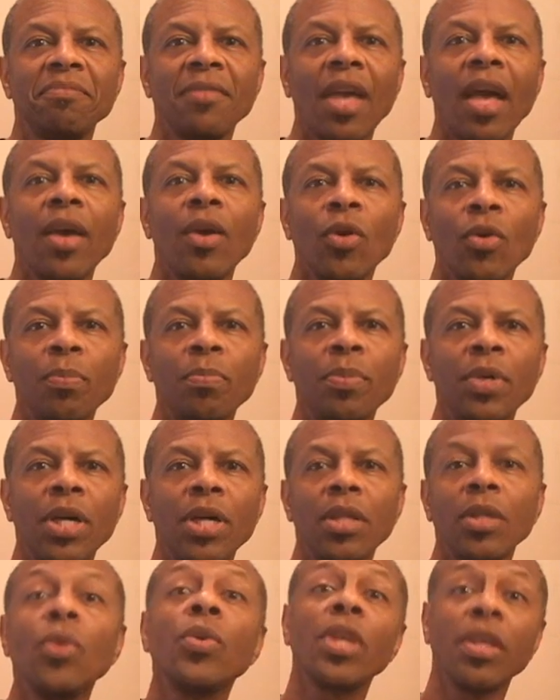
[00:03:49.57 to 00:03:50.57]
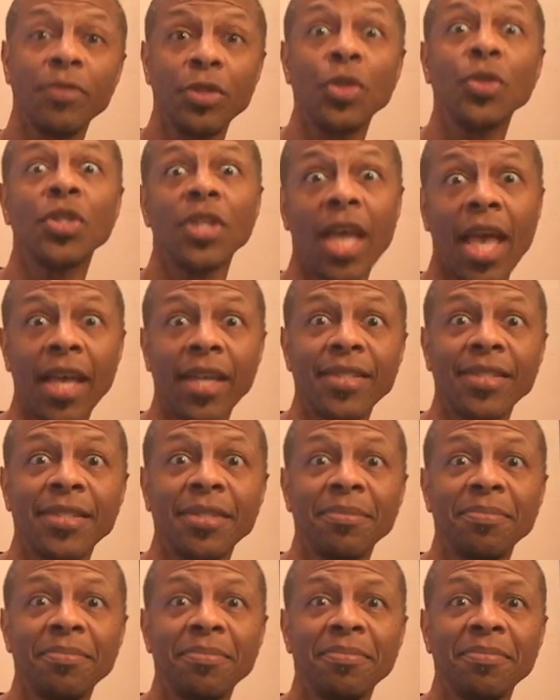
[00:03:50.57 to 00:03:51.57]
I hope Luke gives you snacks.
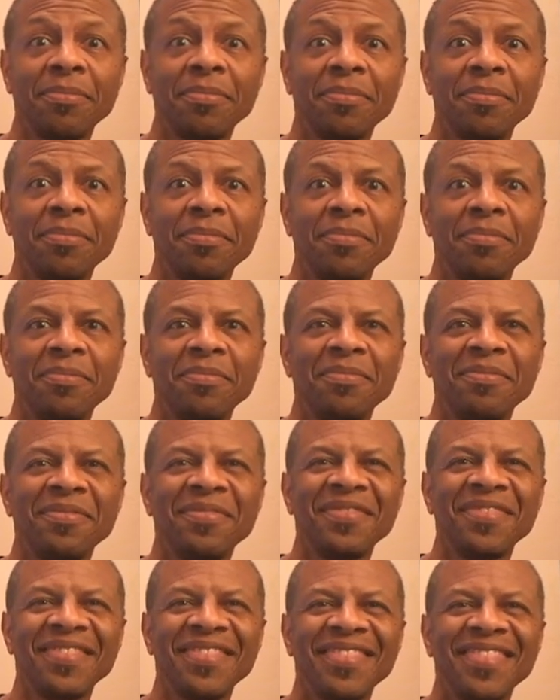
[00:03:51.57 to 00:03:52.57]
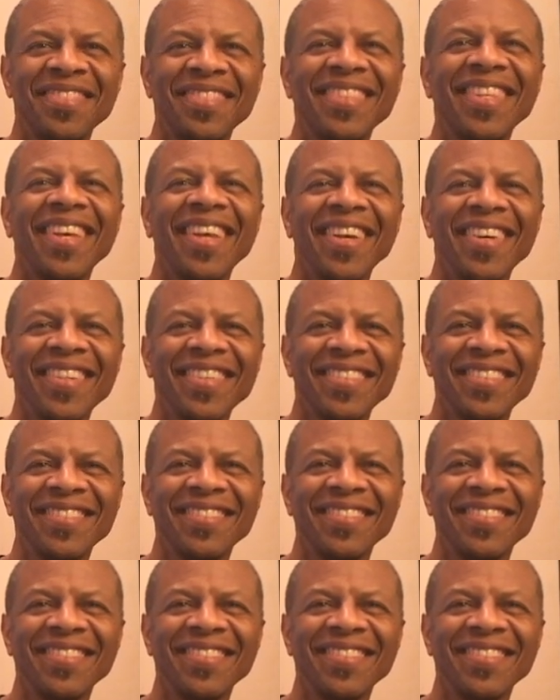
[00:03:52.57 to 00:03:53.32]
Take care.